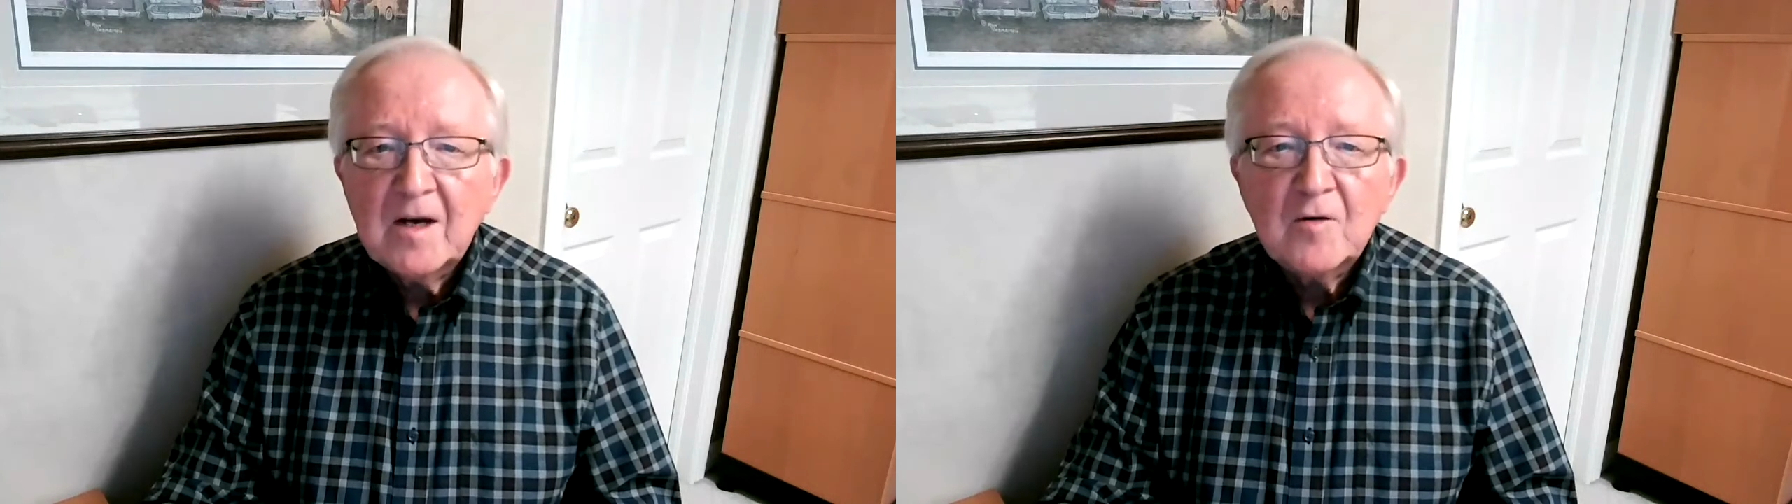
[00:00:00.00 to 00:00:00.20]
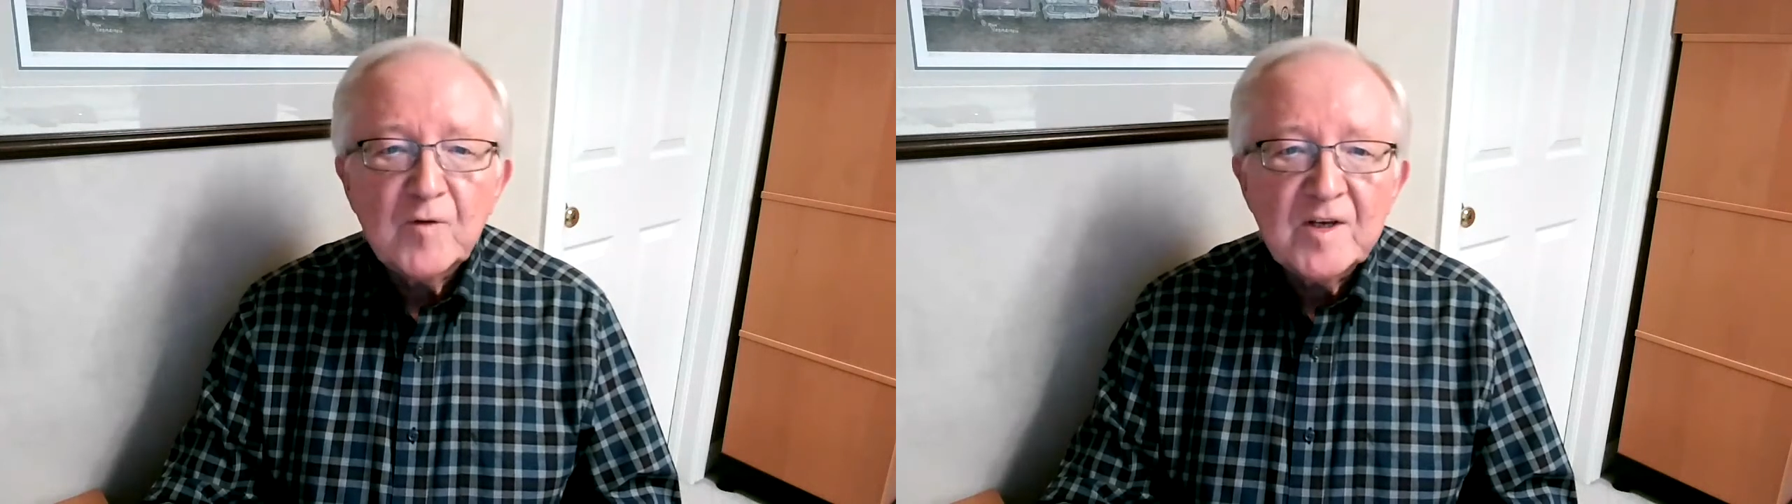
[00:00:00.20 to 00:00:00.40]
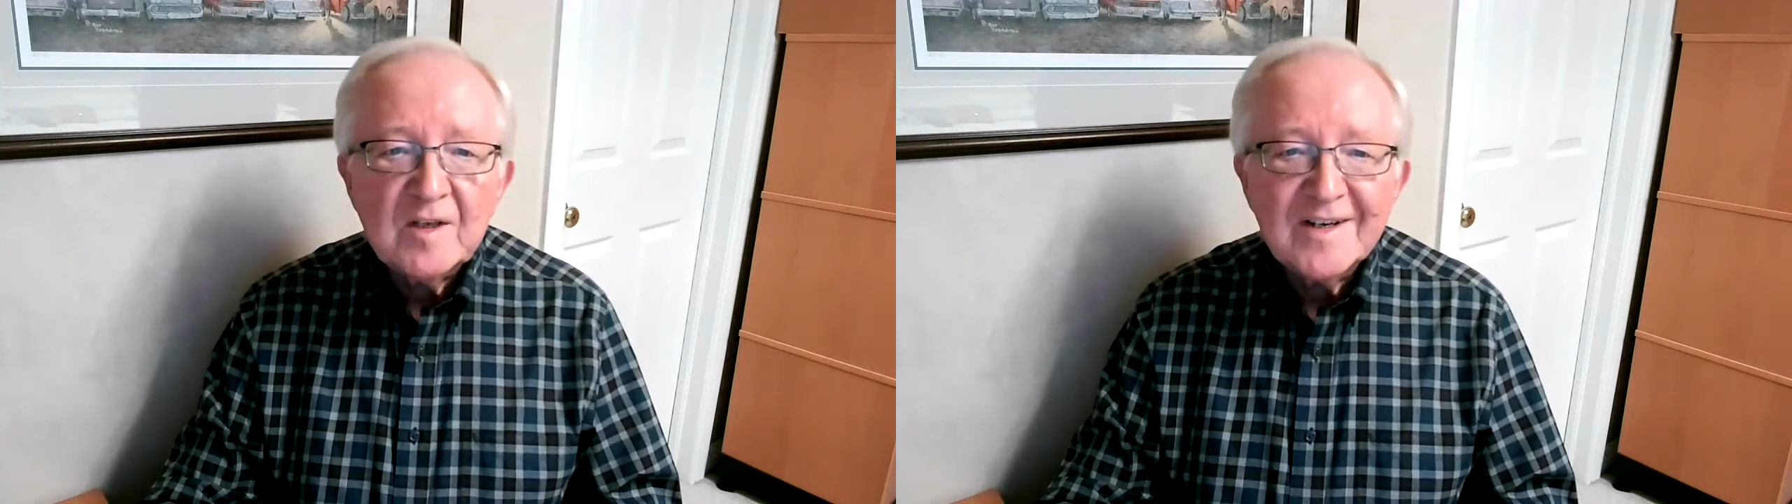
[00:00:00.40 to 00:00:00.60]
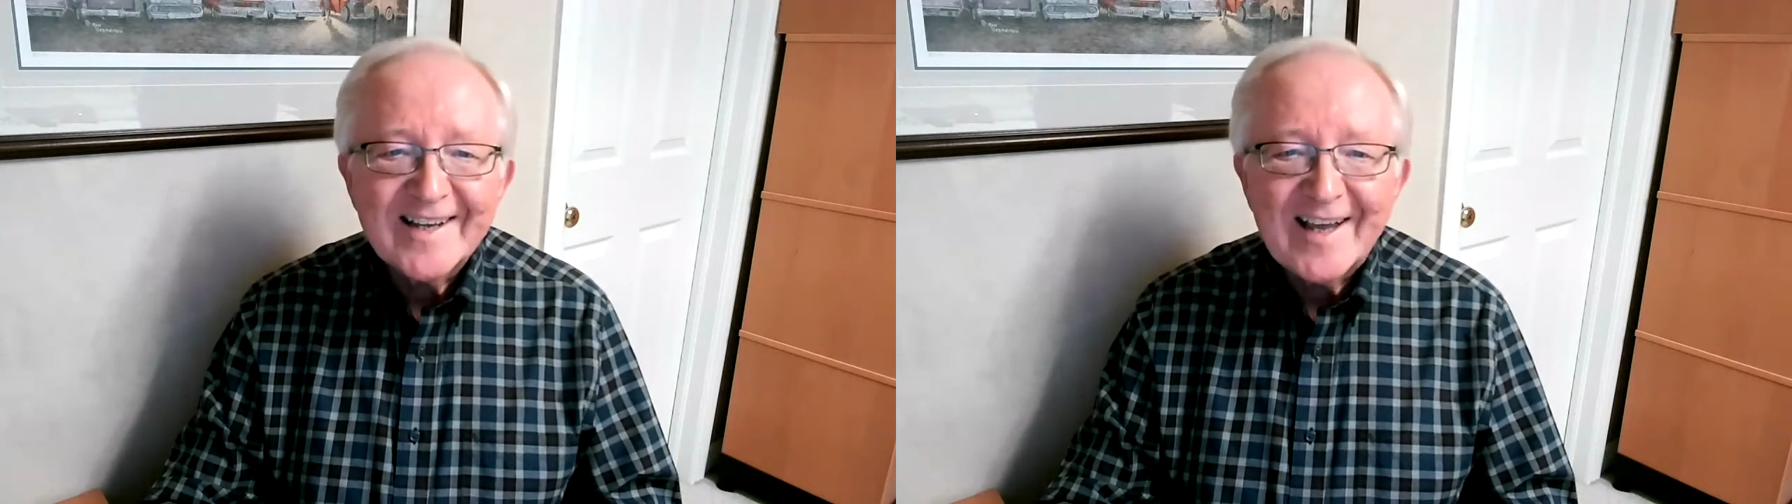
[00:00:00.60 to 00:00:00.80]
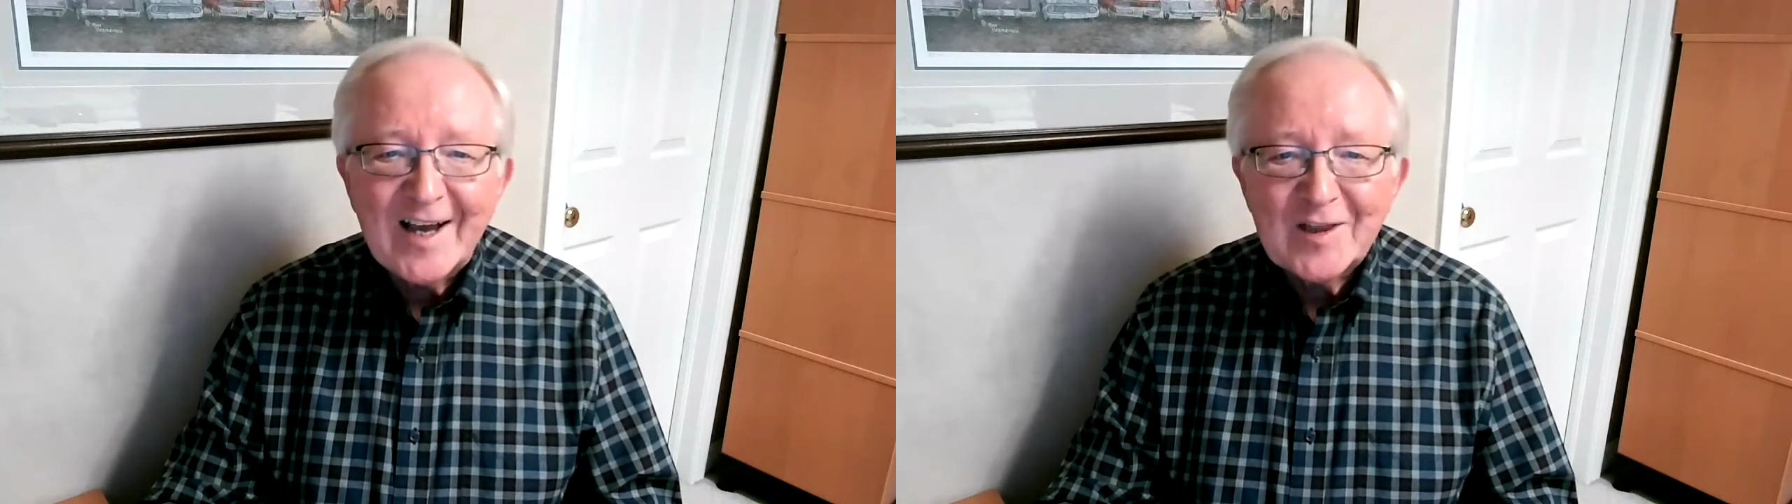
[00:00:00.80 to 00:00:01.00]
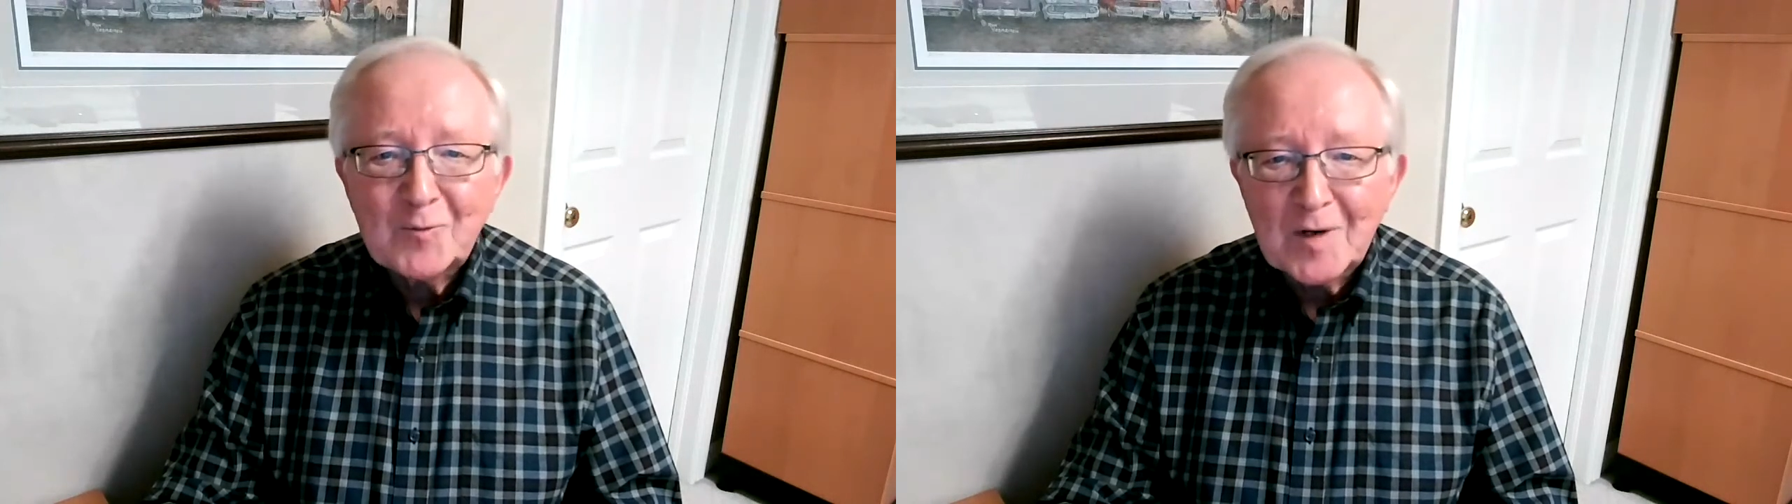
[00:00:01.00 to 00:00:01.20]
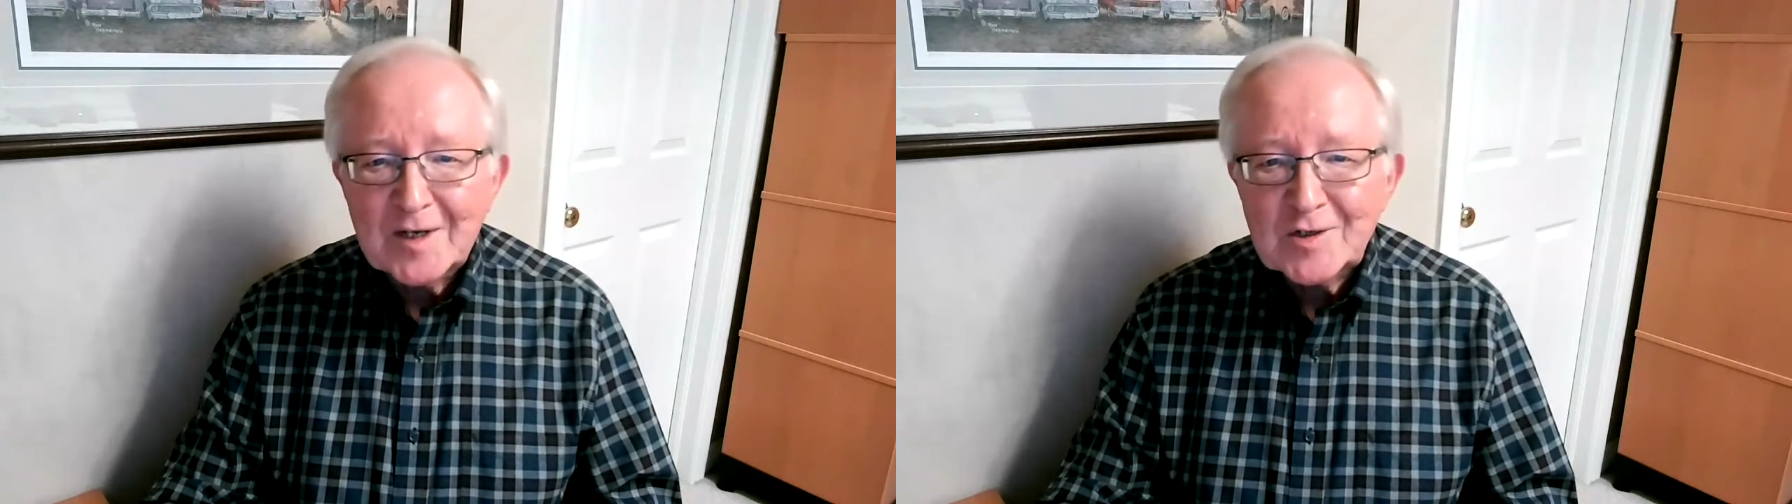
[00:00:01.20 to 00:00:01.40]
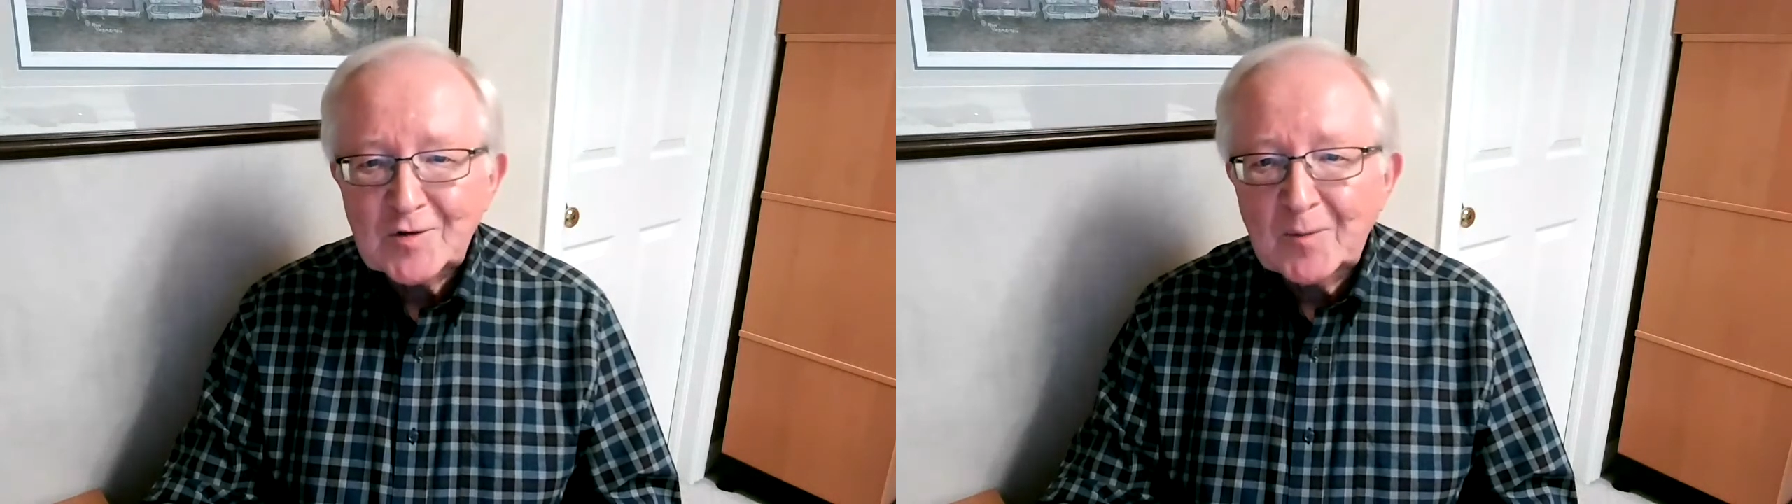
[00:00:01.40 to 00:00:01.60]
Recently, I had the
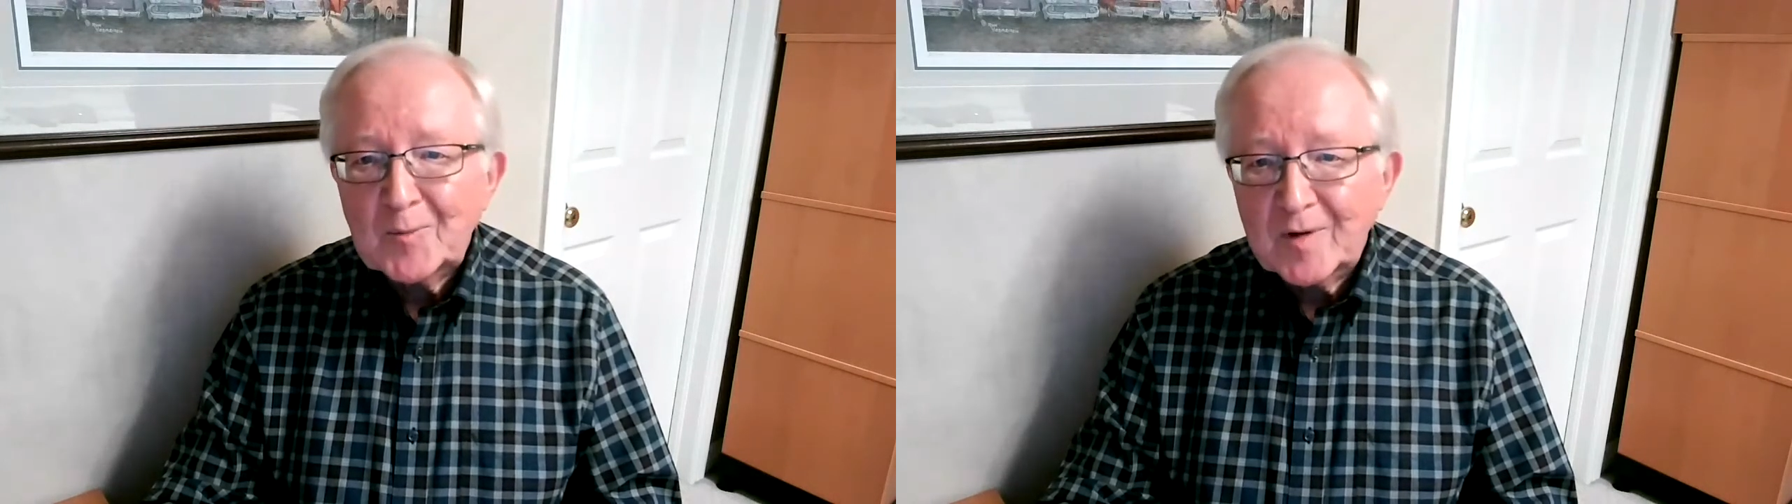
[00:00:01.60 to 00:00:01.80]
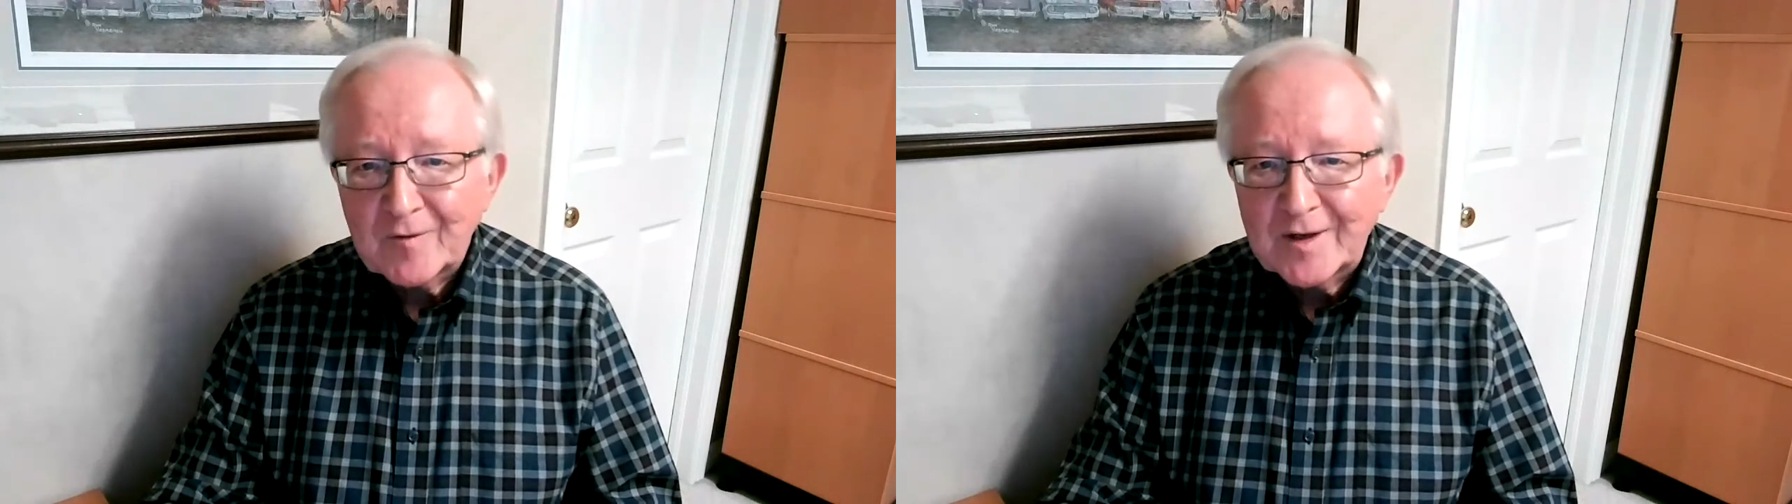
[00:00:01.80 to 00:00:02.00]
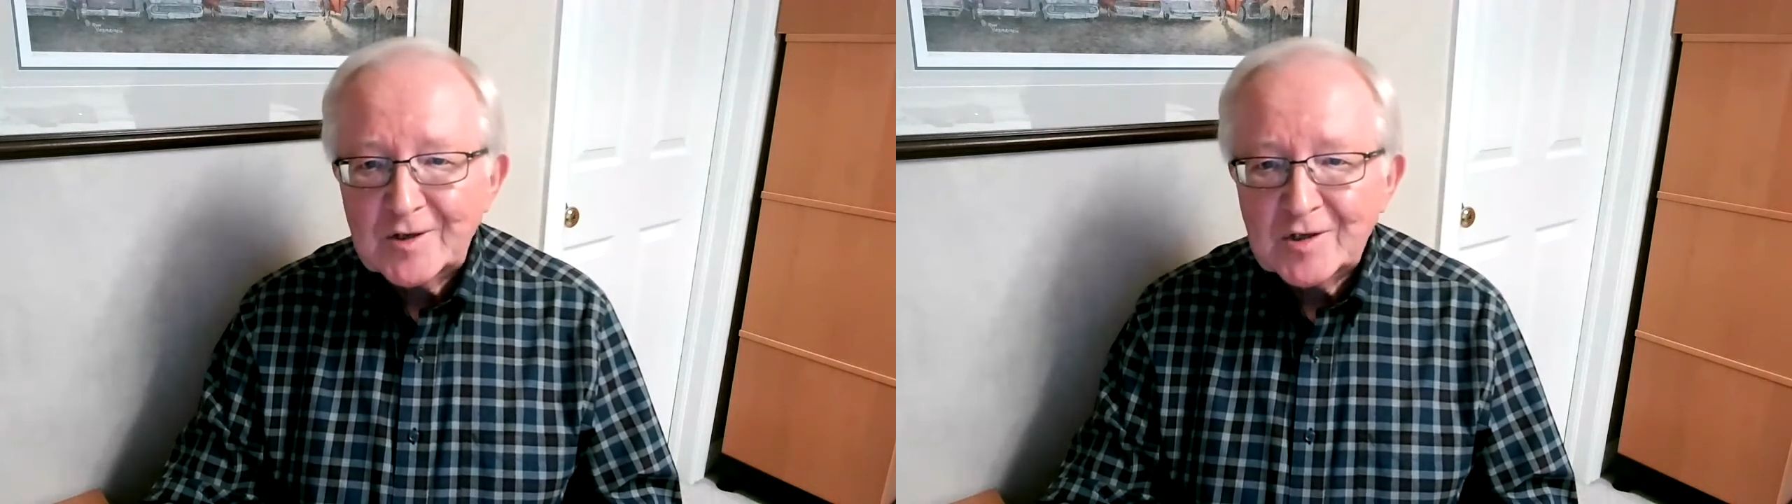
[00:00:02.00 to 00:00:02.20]
pleasure and privilege